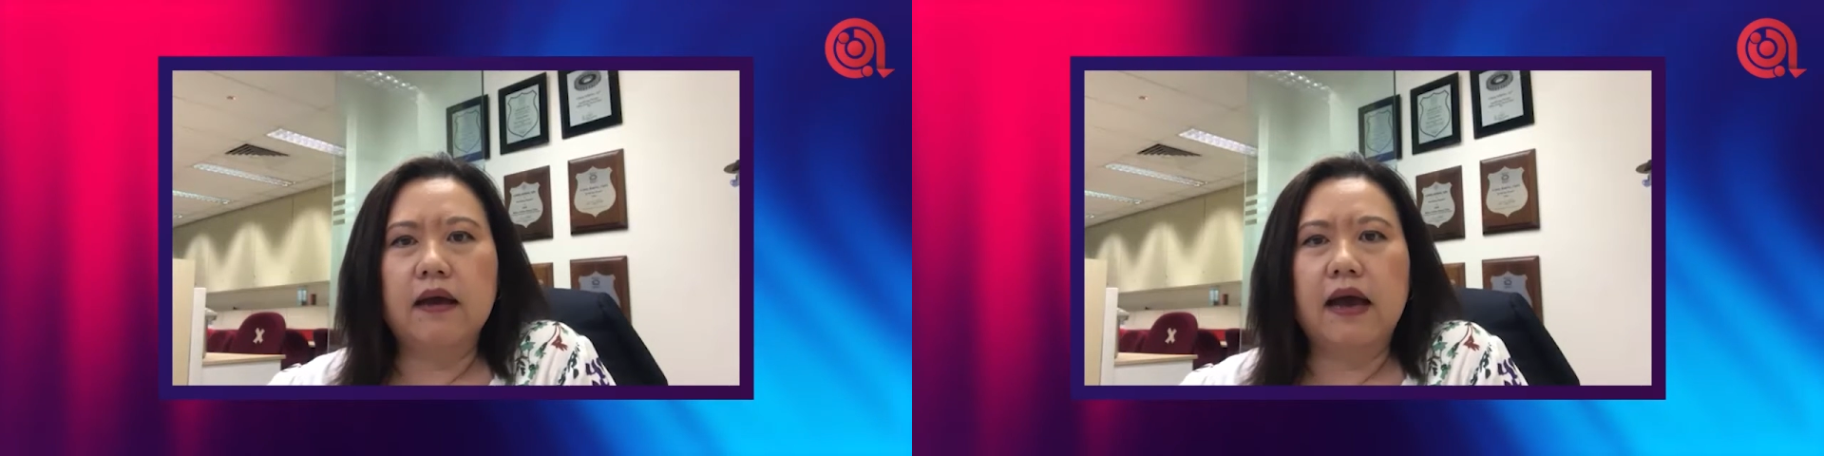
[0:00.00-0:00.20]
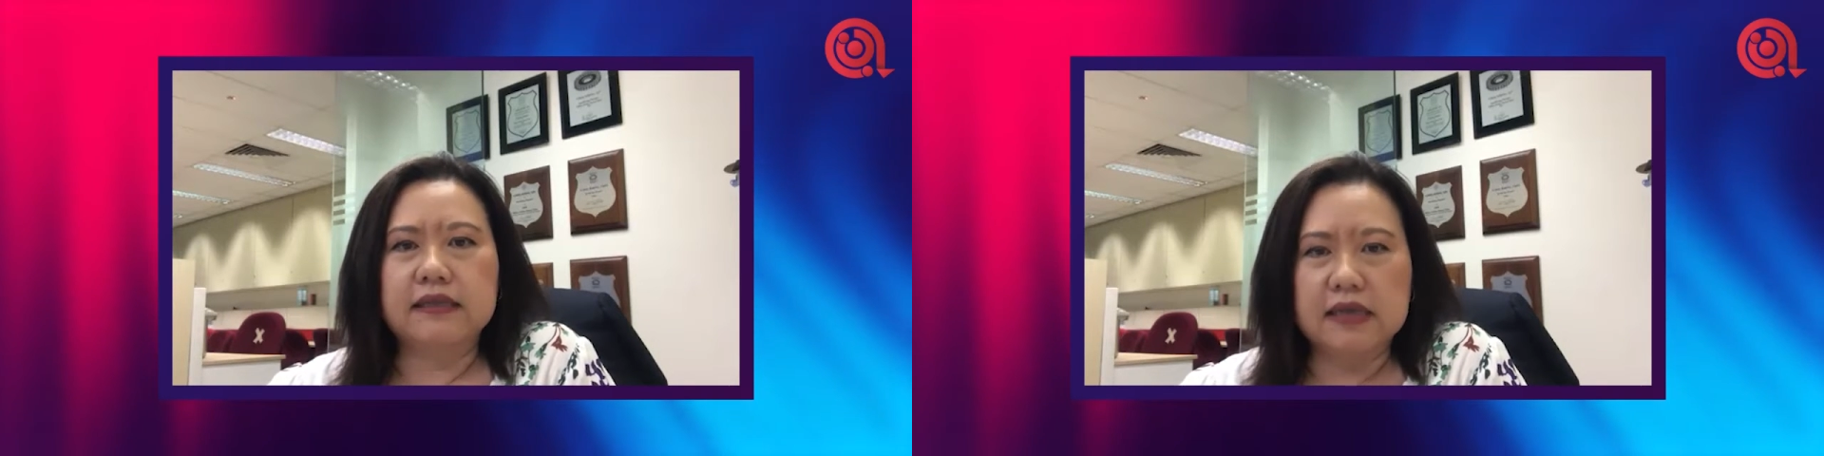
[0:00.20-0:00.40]

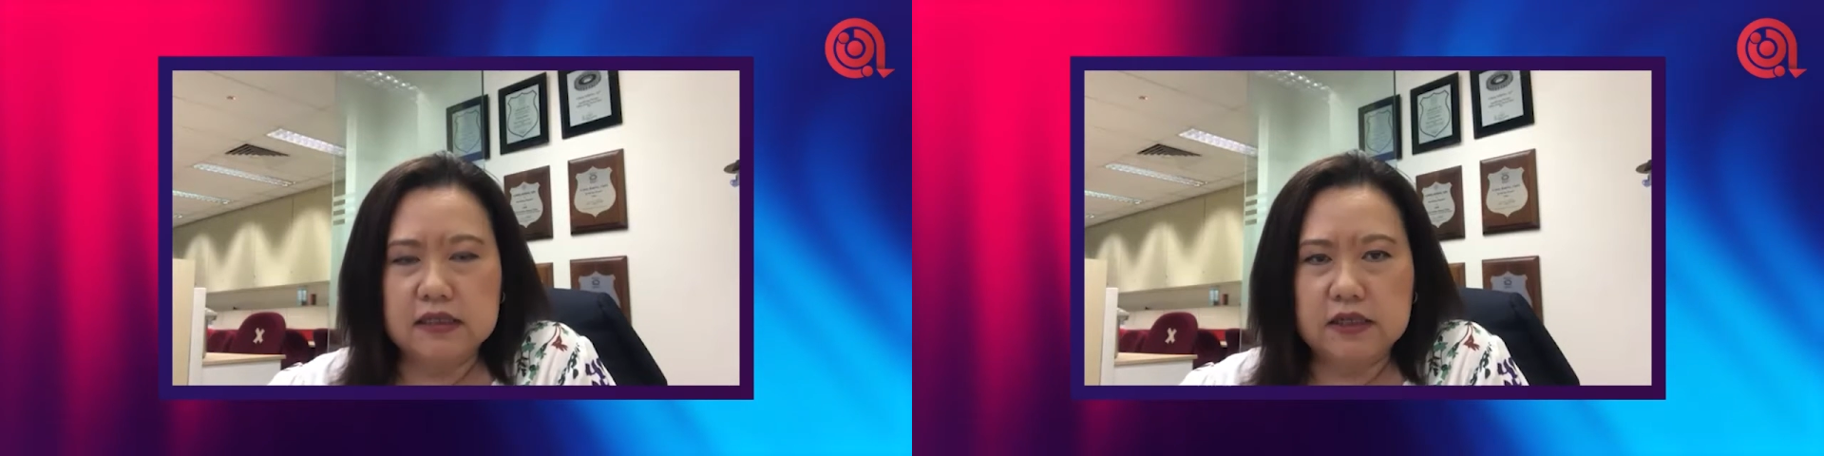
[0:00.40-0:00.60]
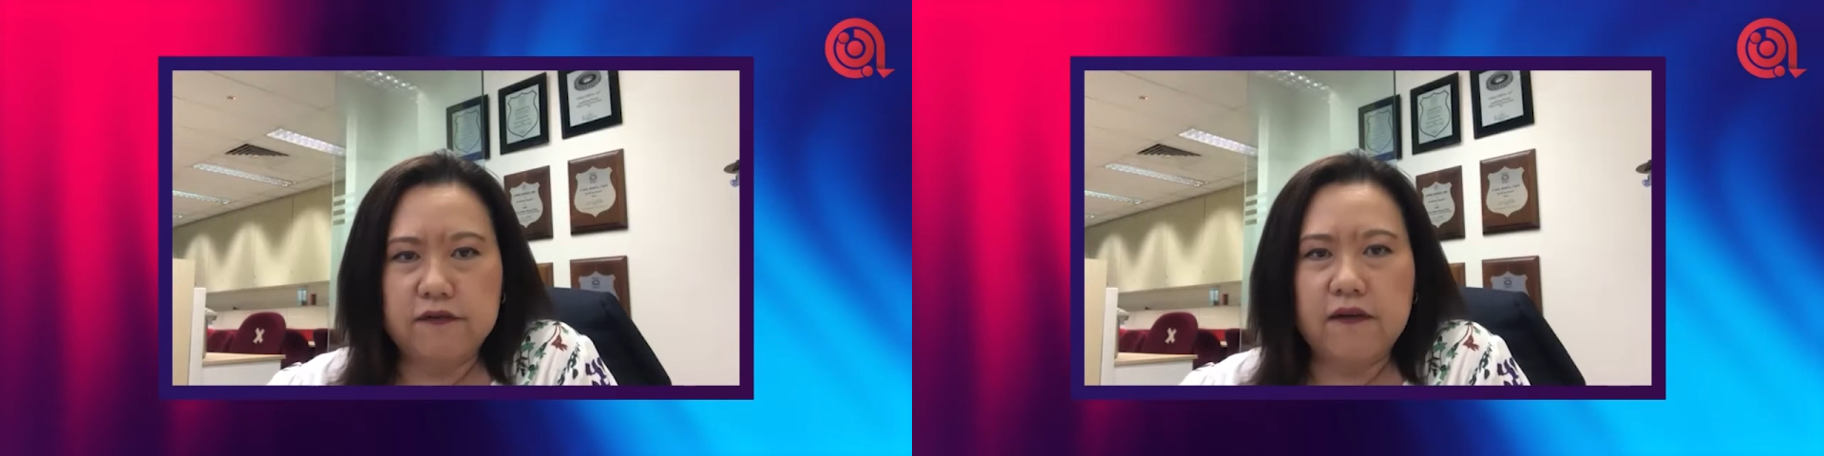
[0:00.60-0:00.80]

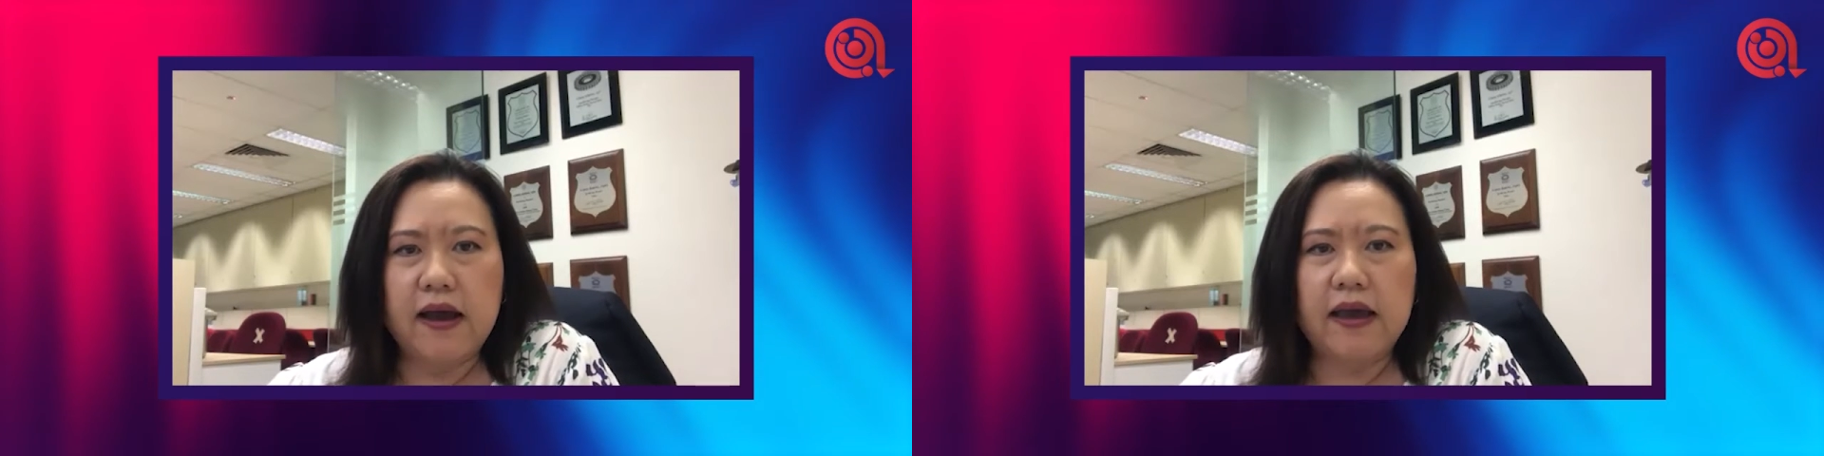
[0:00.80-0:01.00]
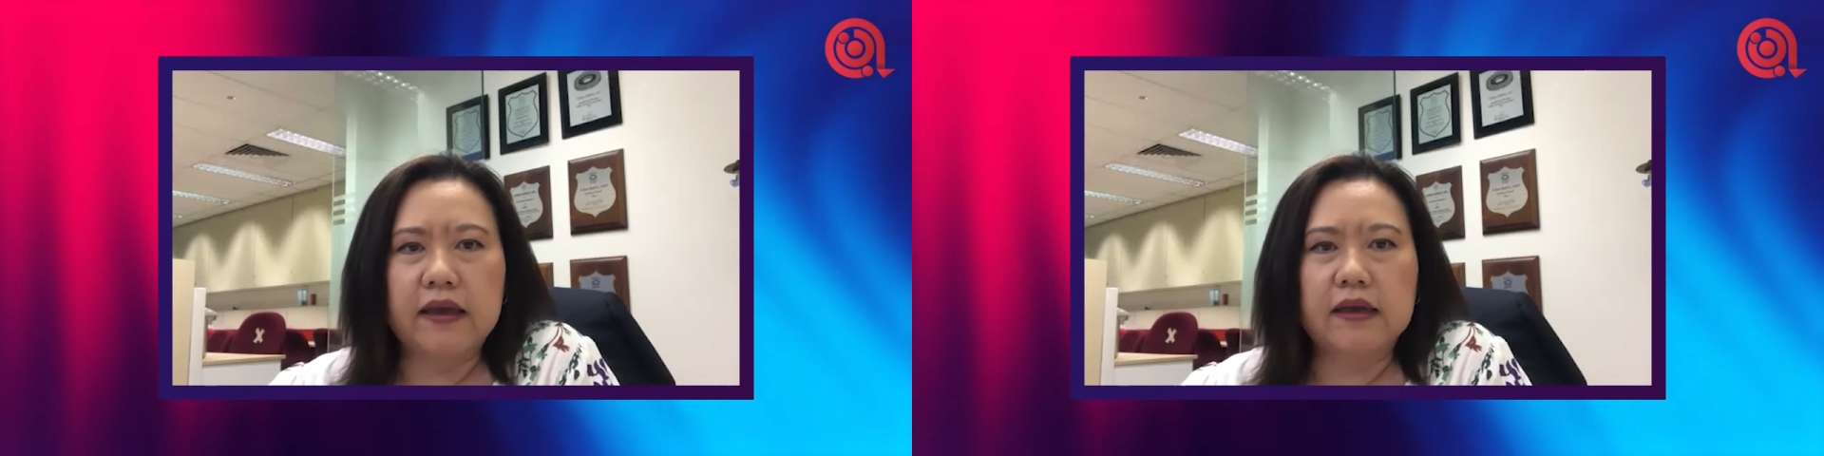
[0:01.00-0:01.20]

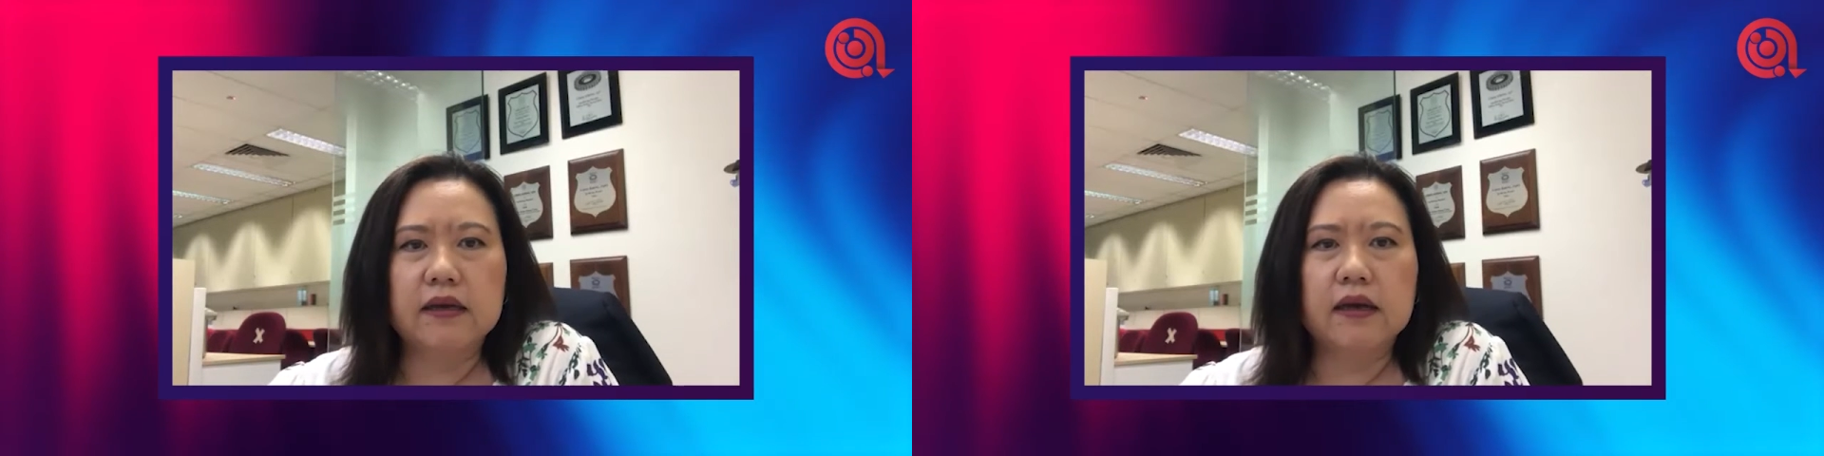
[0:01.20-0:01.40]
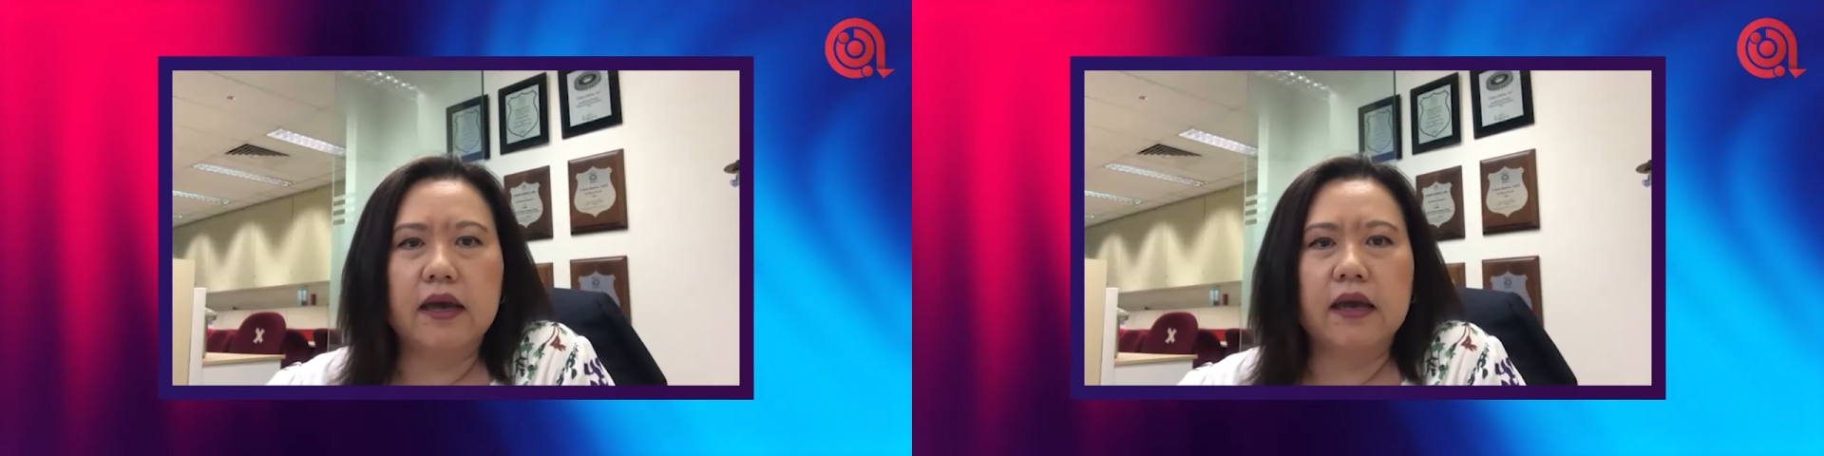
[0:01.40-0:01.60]
identifying